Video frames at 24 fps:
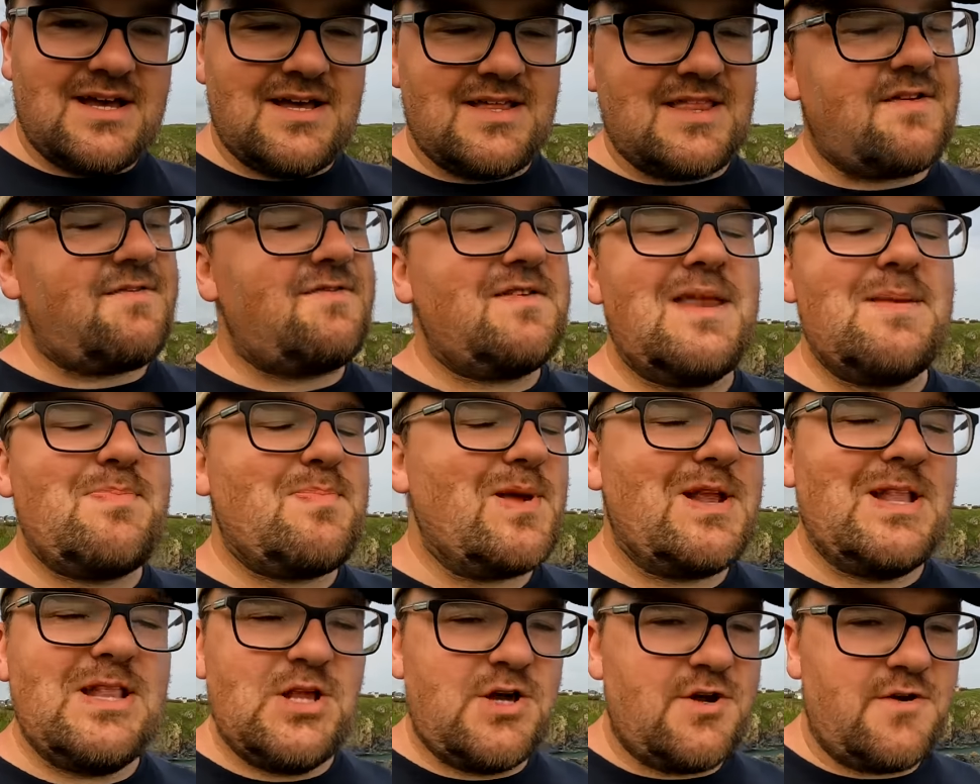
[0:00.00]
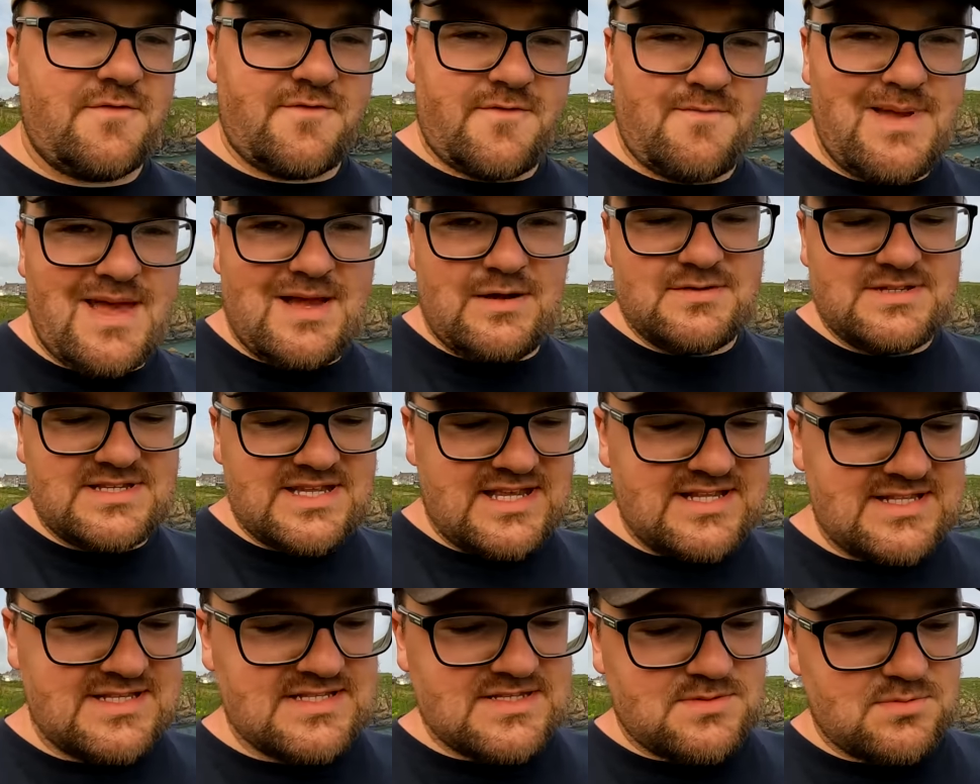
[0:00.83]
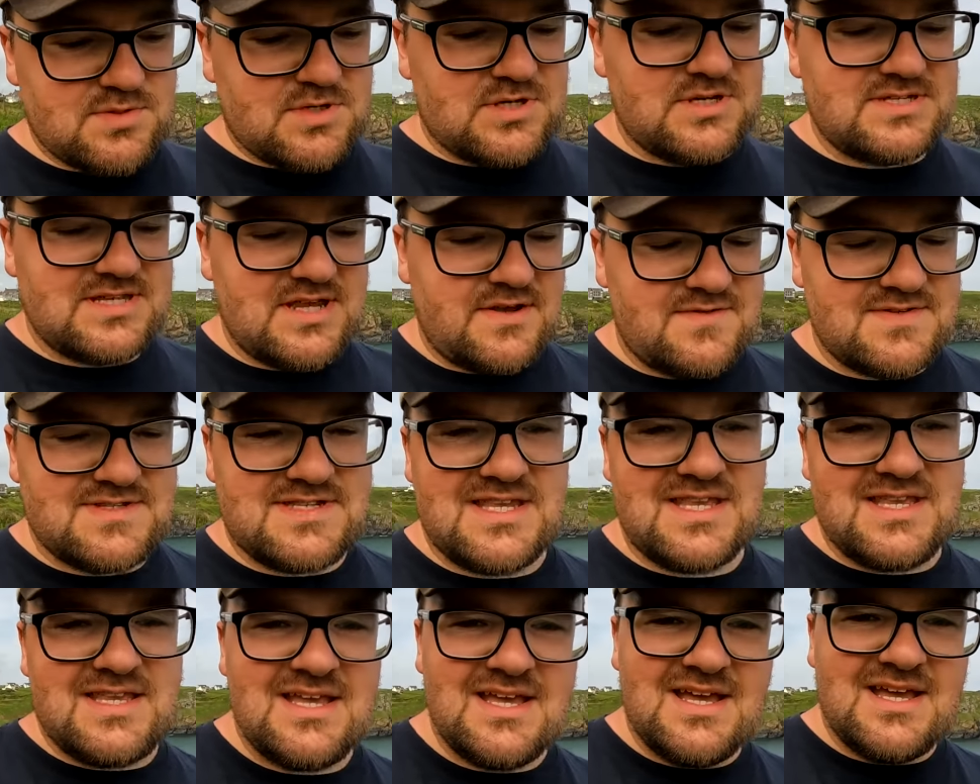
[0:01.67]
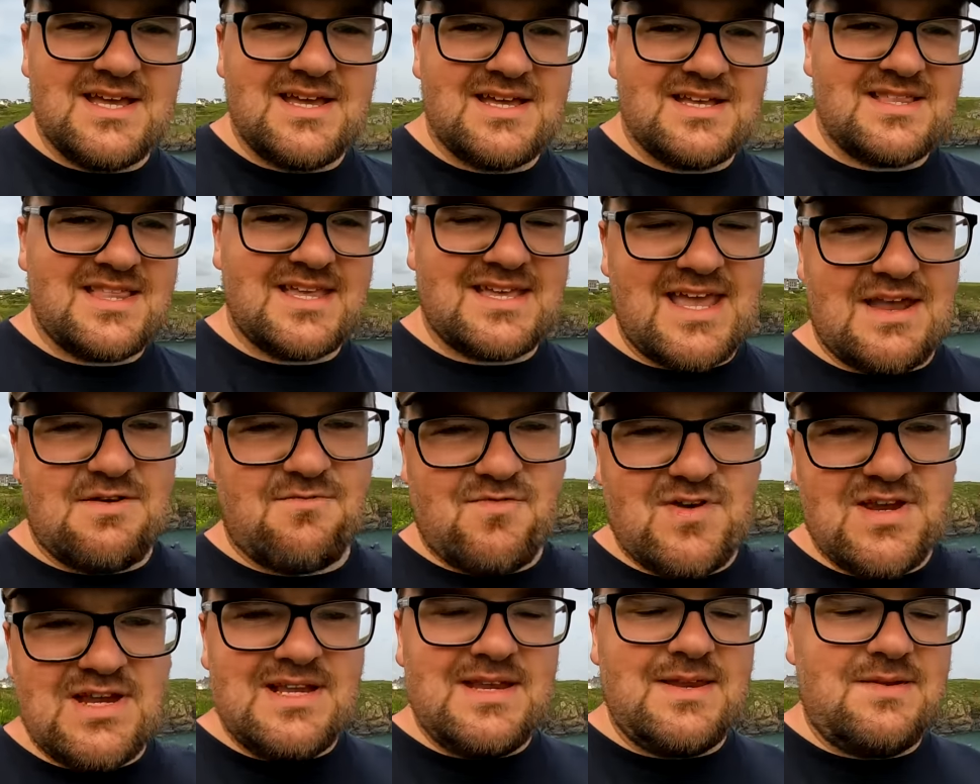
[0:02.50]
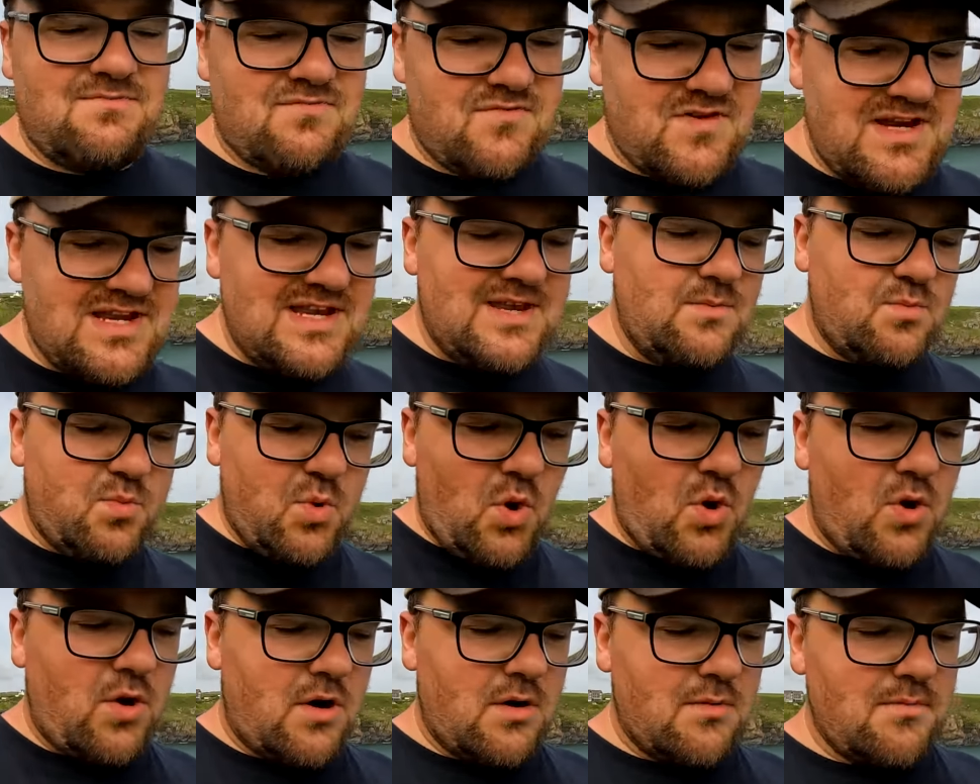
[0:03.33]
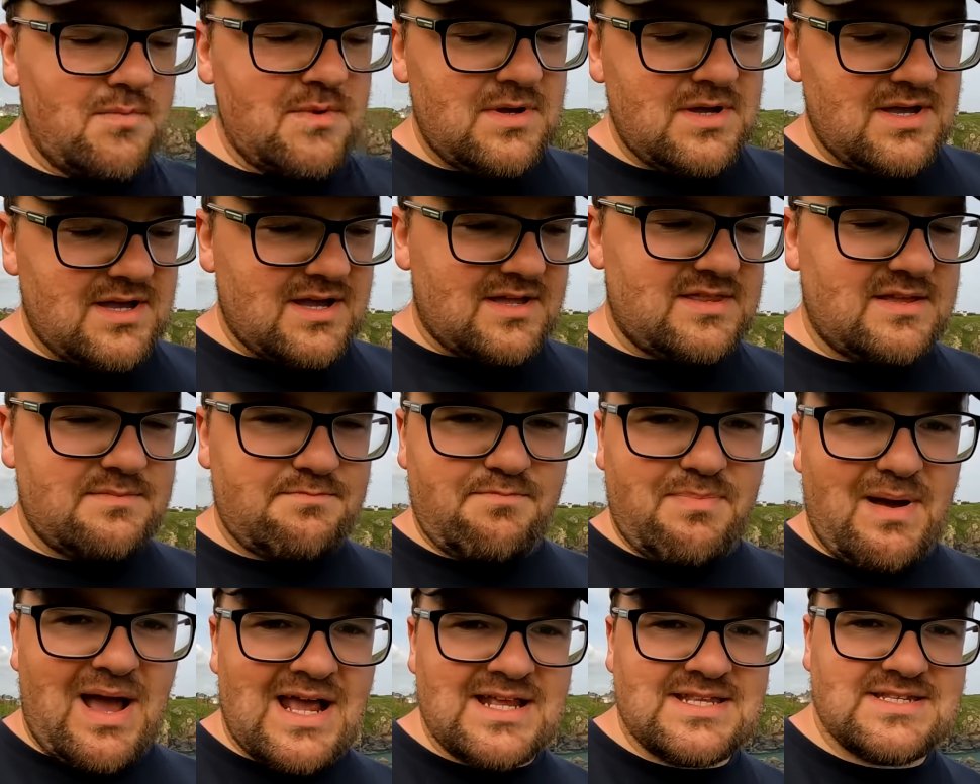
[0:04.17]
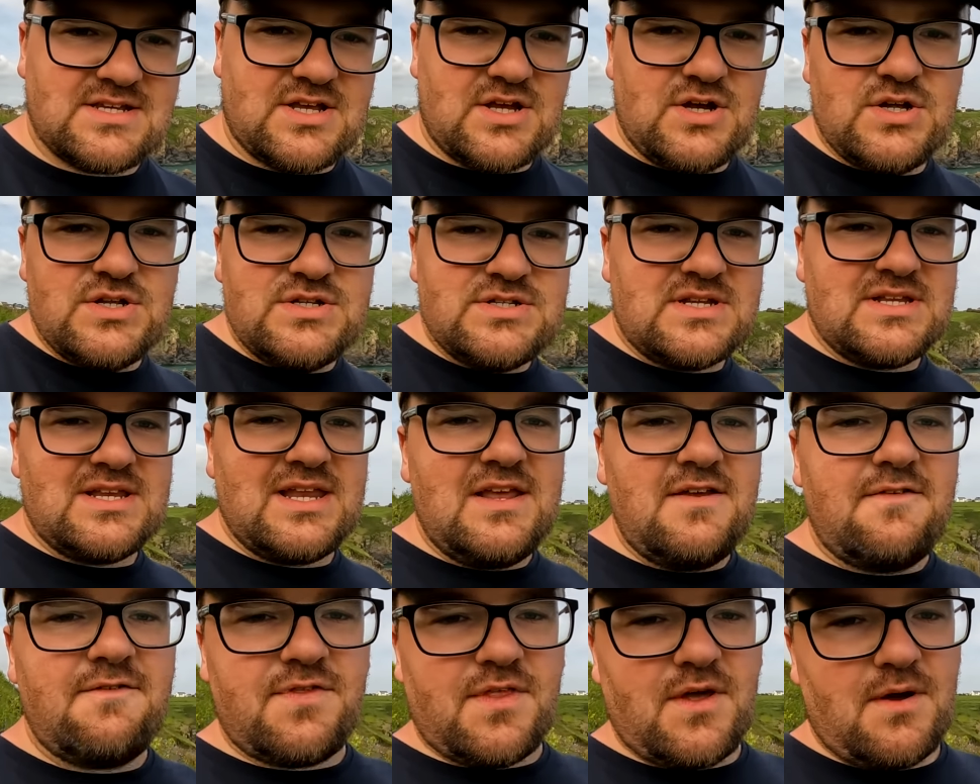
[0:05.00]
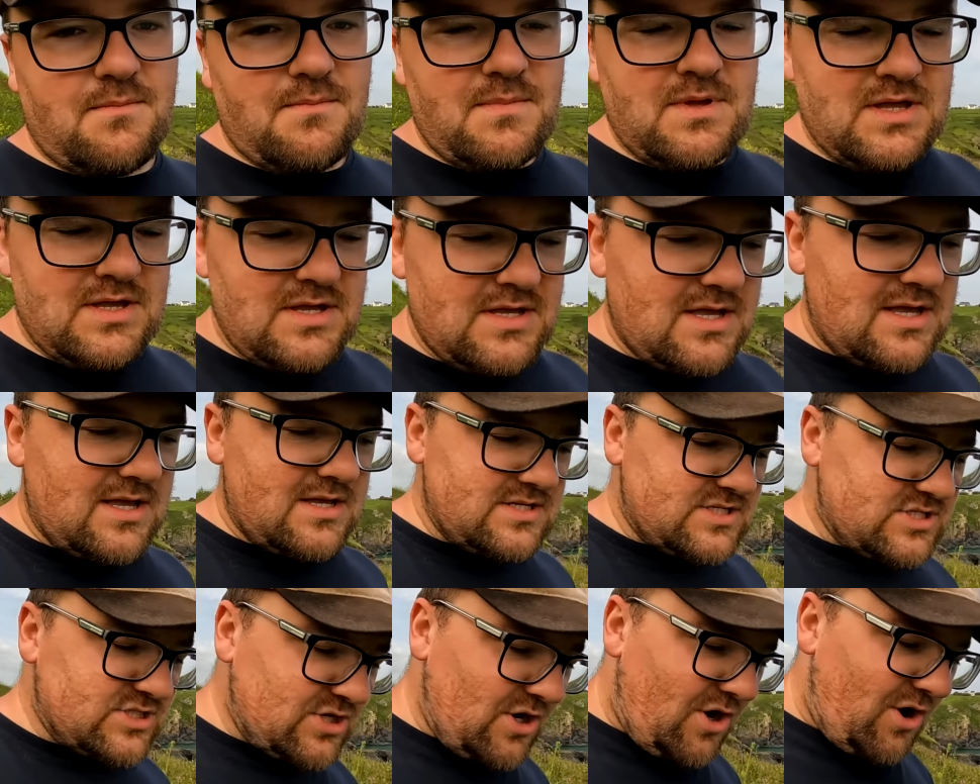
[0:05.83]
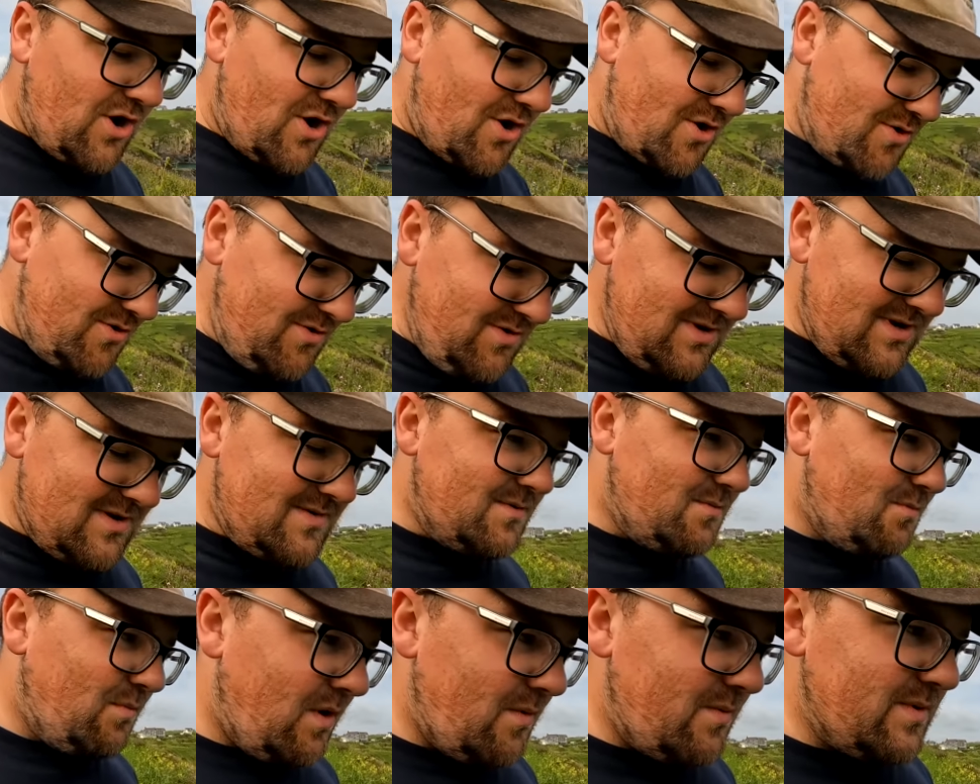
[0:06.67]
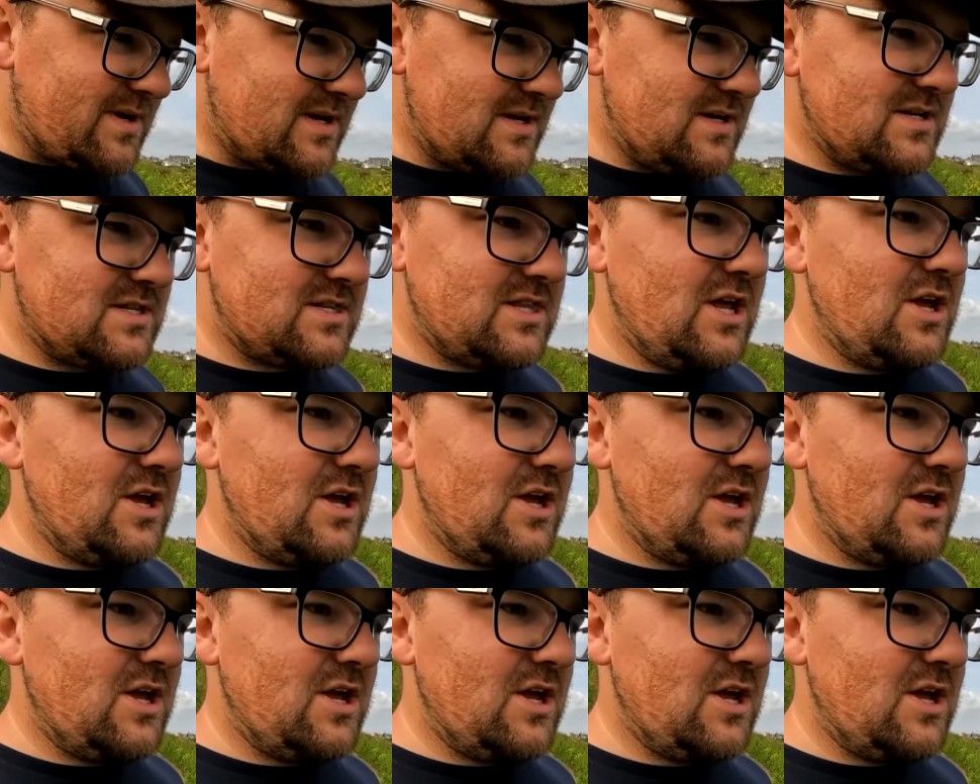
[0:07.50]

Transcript: they flipping love metal tins because obviously they get really, really warm and they bask underneath them. So what we're going to